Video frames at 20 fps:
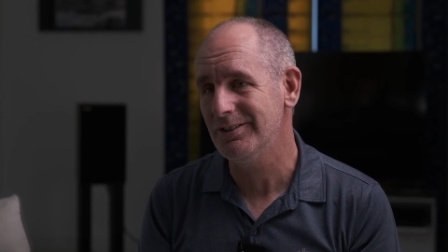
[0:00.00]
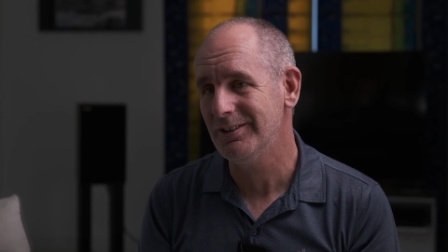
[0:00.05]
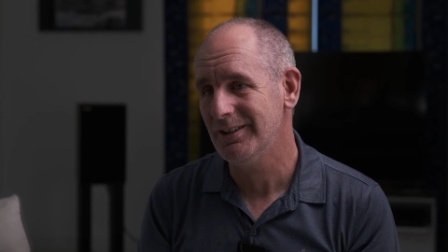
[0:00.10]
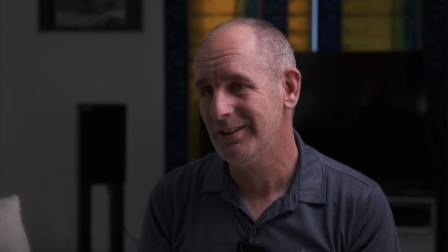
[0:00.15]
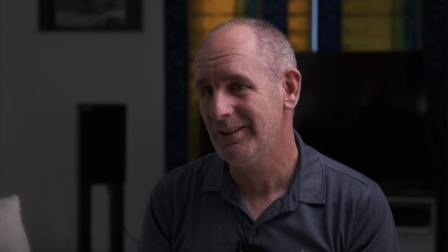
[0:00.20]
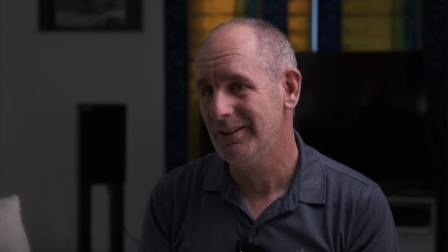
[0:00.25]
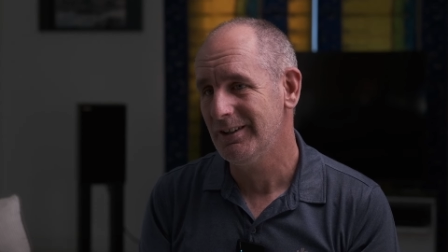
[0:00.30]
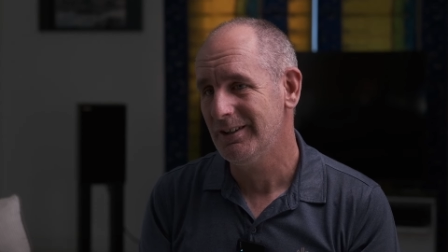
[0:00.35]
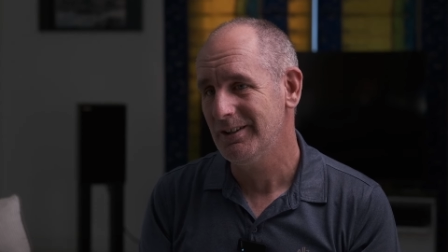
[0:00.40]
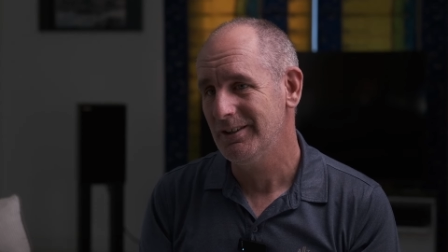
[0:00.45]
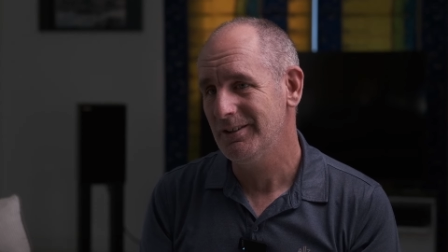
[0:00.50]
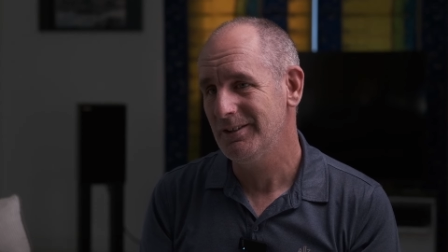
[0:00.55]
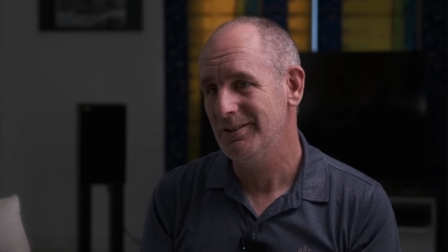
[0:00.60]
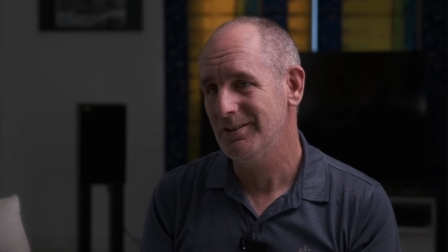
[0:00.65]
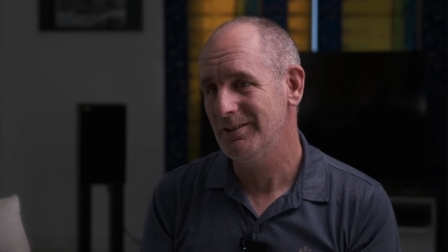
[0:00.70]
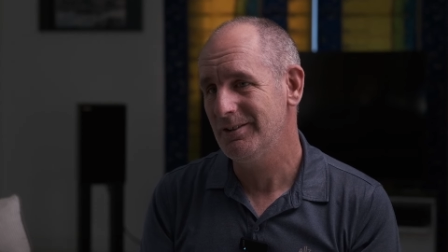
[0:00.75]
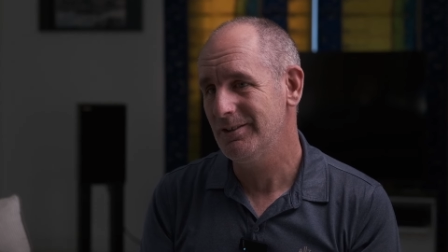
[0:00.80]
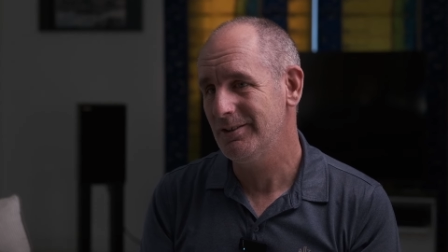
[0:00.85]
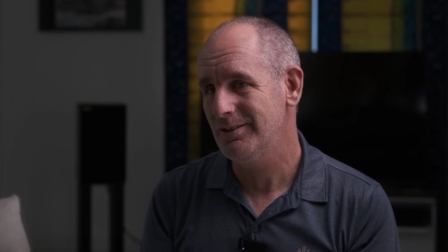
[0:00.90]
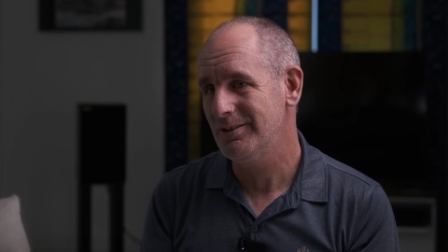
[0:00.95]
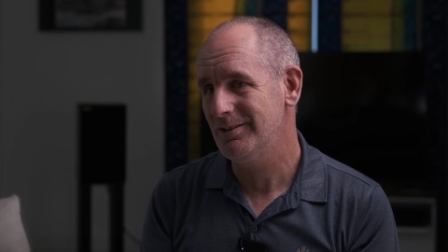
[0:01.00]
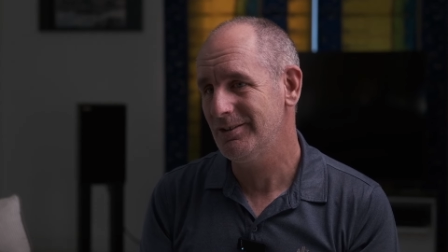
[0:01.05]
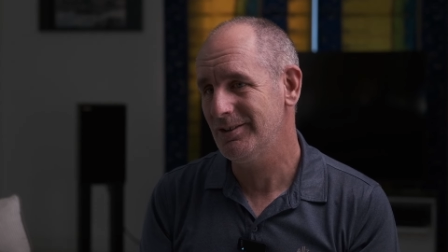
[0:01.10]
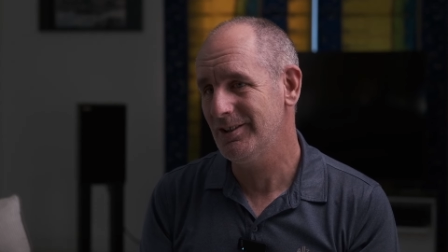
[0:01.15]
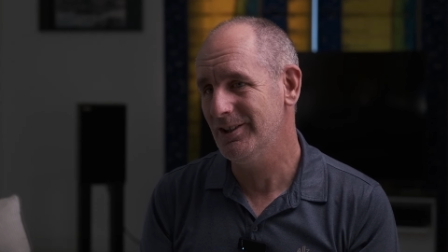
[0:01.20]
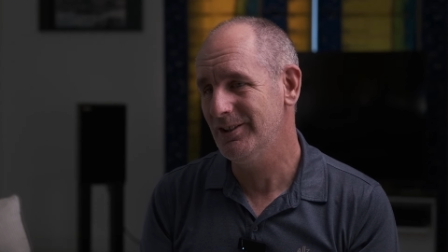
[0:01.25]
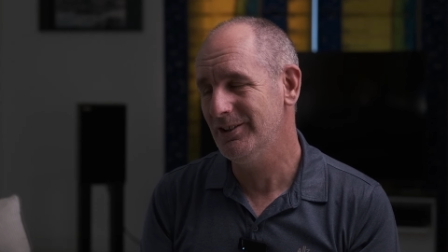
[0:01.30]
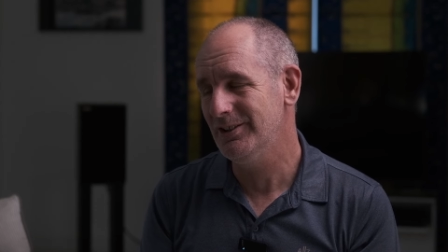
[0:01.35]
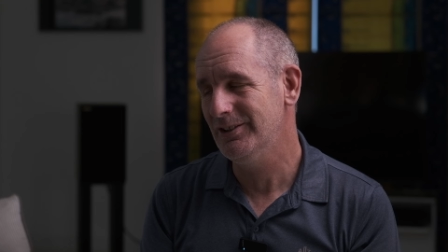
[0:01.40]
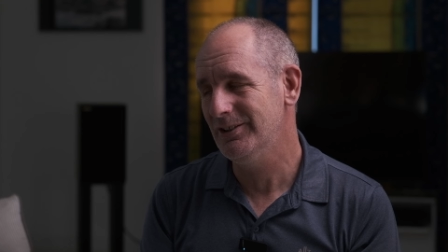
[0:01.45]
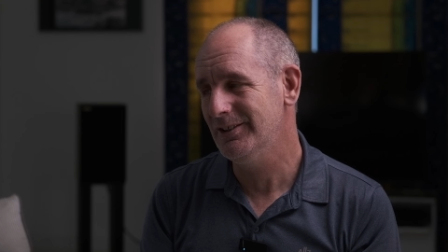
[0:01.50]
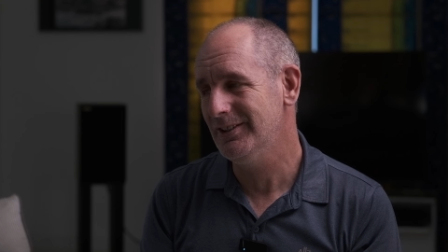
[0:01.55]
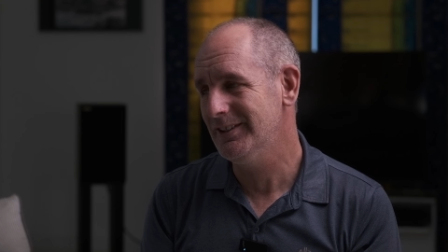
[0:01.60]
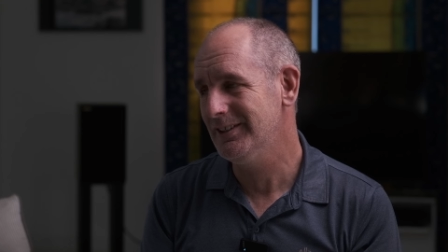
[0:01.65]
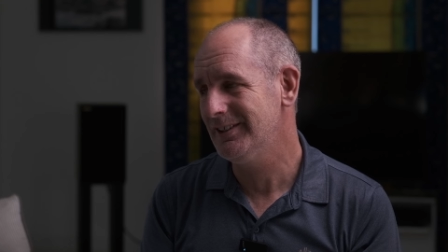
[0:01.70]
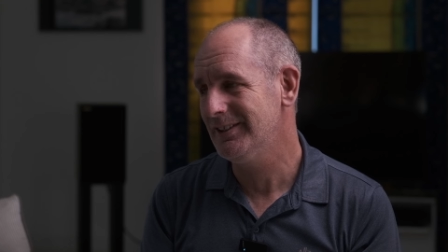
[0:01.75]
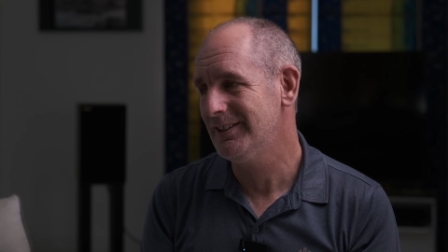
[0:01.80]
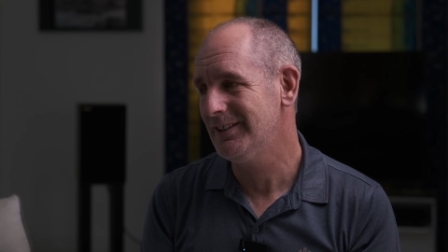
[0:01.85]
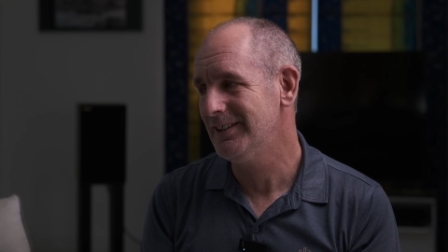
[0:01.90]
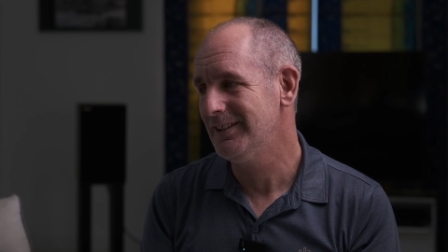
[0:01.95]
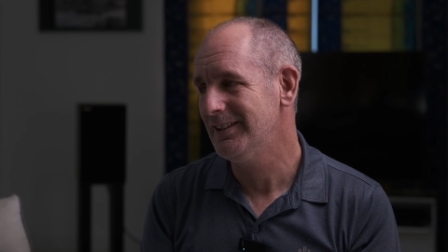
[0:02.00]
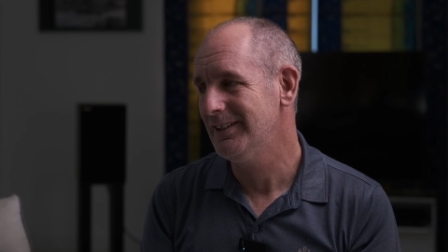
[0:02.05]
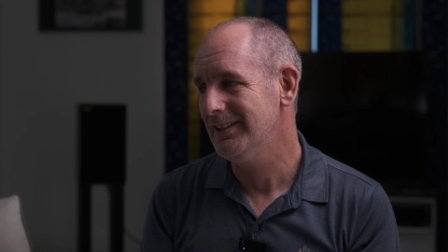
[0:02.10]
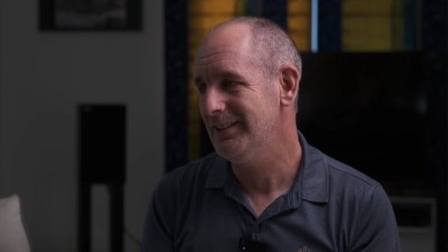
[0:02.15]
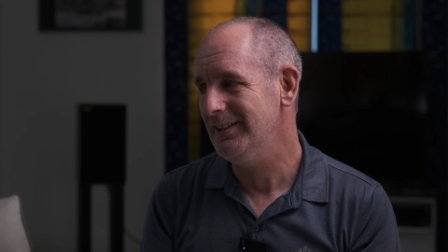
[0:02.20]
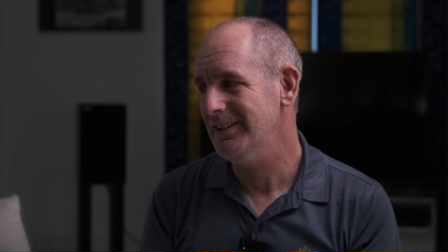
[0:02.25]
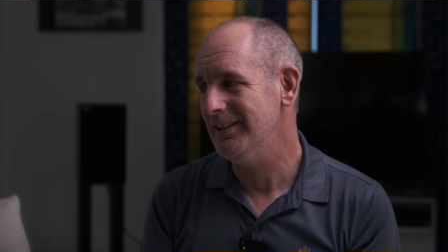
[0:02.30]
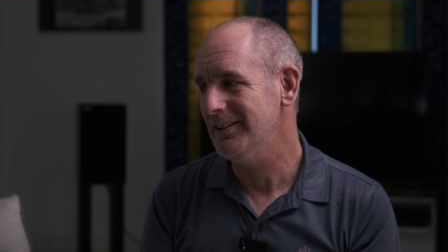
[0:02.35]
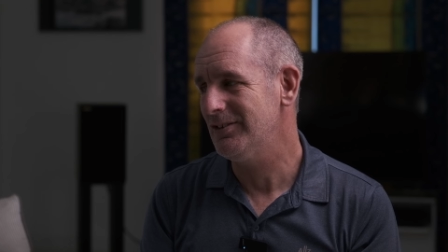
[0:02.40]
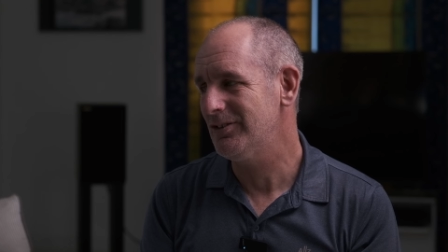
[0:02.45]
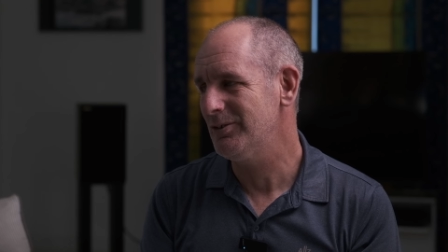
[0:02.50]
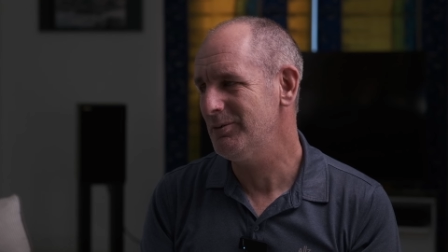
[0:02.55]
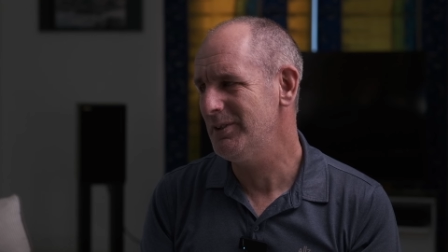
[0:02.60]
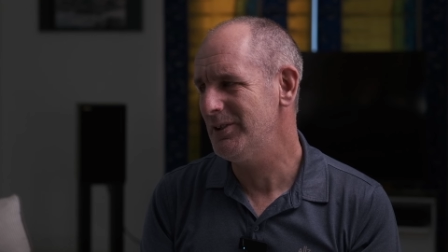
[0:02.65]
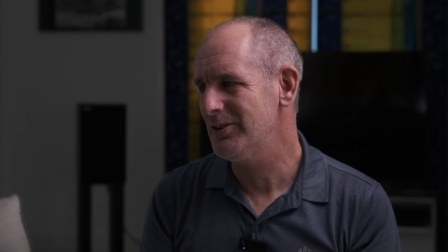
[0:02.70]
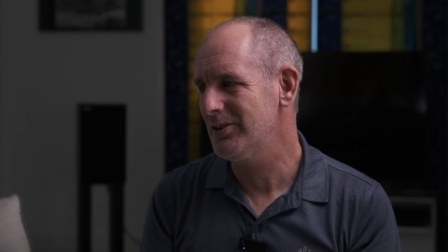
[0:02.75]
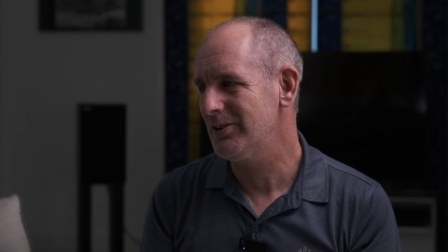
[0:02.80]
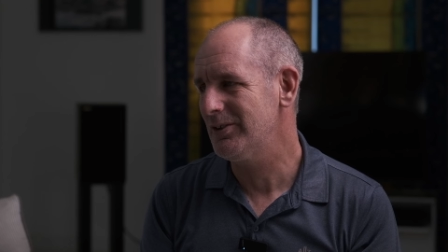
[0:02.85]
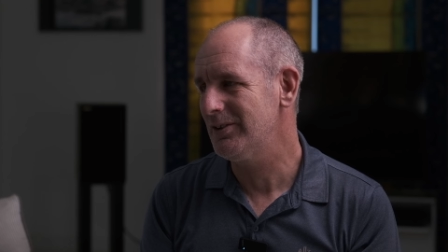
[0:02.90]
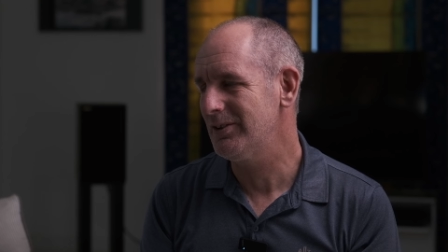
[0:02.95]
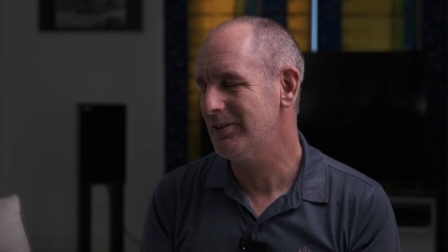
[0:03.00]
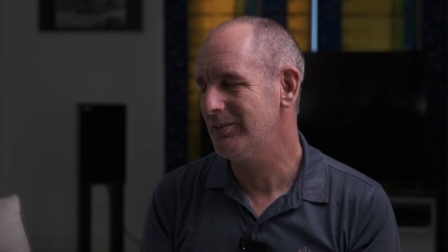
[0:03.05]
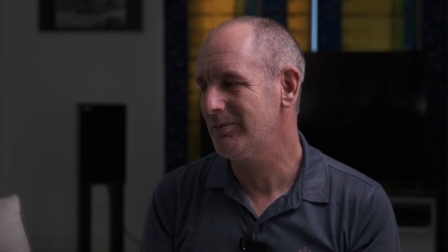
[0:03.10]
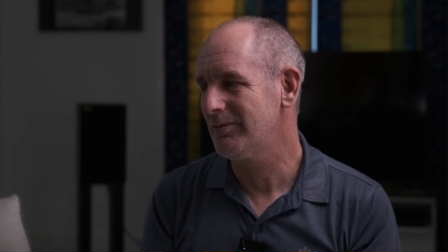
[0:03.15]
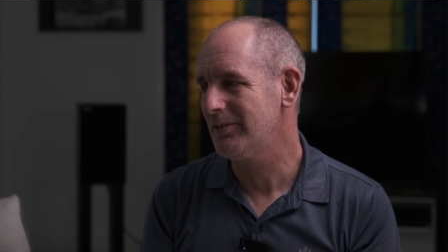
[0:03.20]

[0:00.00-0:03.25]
Yeah, oh, that's important. So, uh, yeah, so we got our,